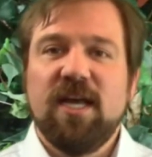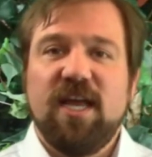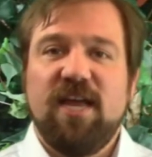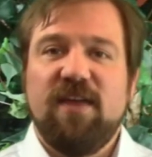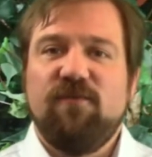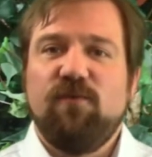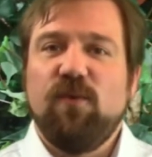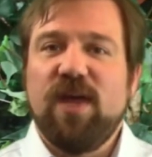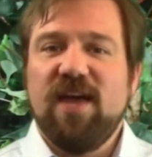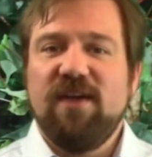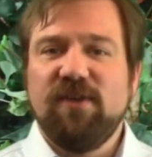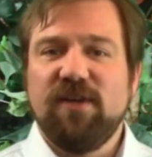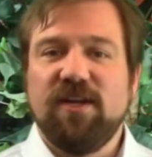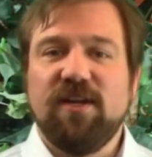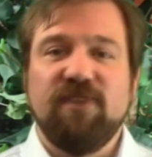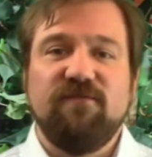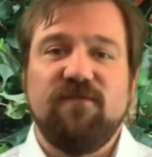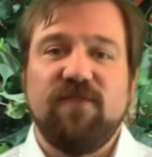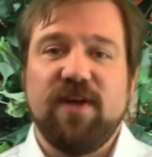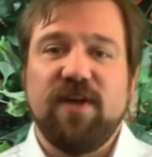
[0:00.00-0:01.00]
If we haven't
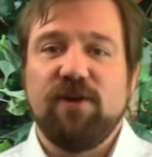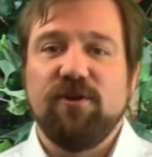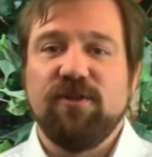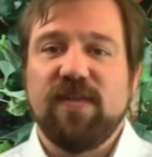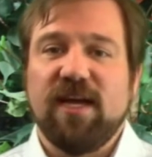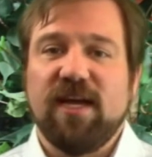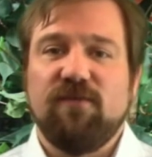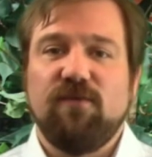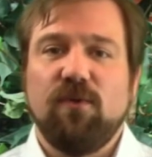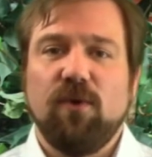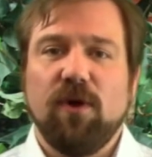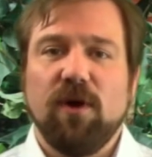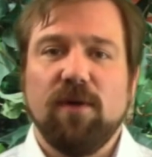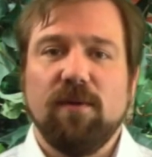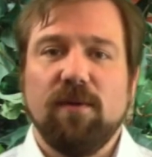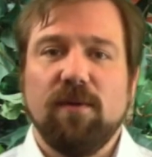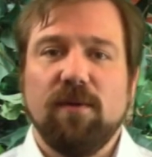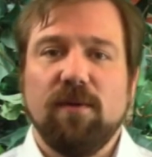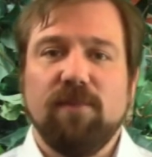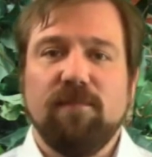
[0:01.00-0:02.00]
configured that
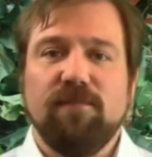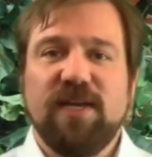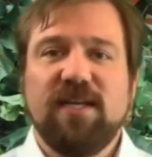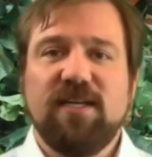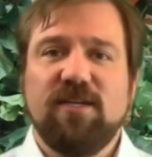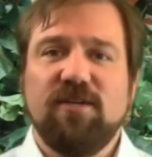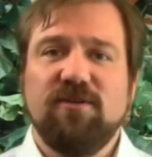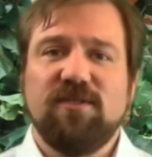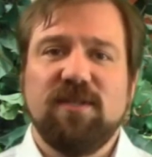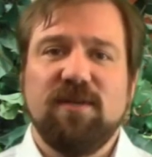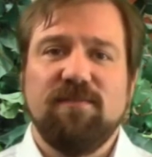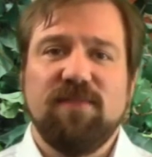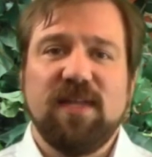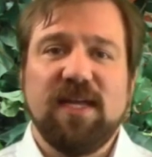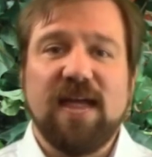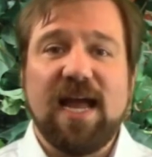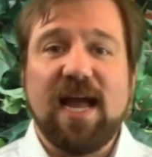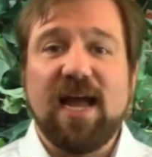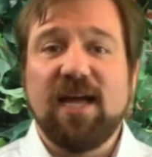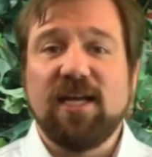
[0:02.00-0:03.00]
form, but we need to do
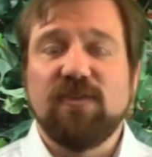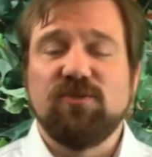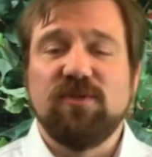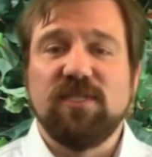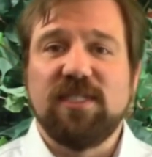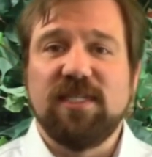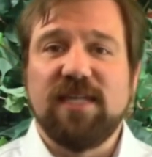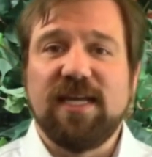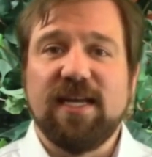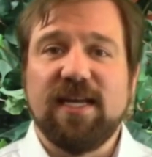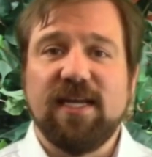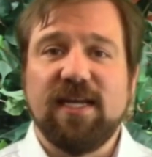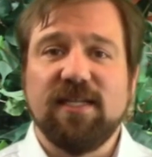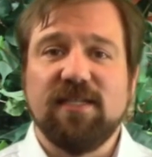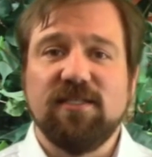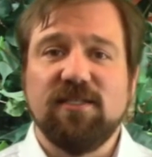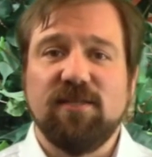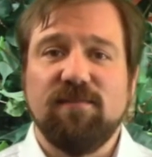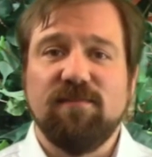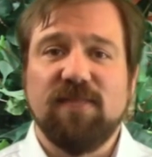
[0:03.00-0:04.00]
something extra to get
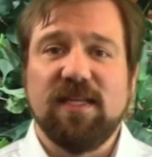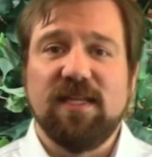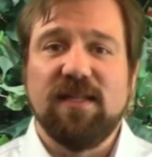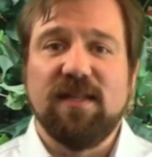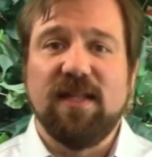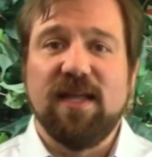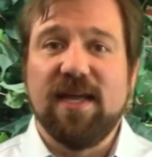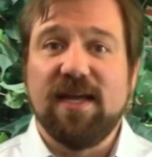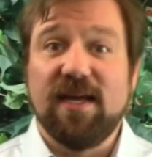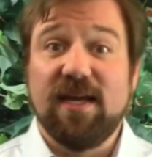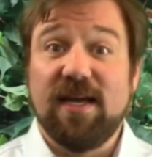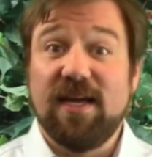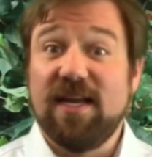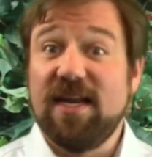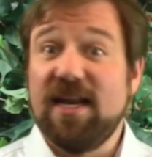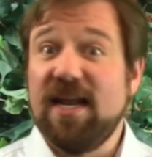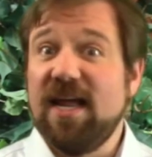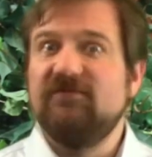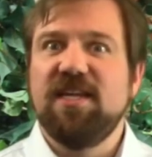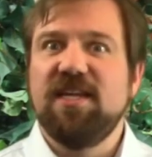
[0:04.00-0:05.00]
in something like an
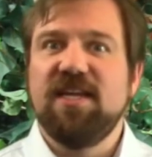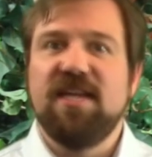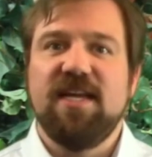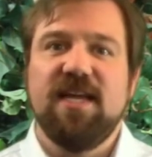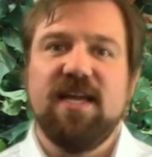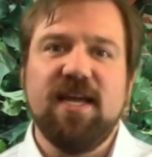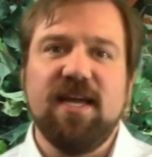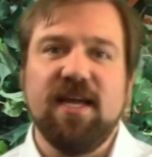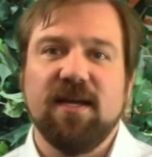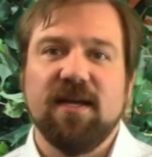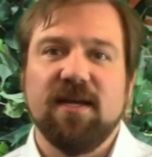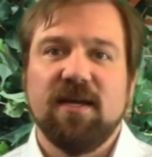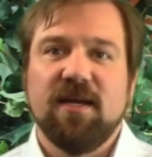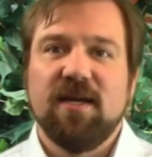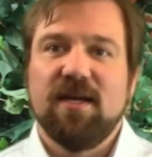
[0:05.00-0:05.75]
FTE,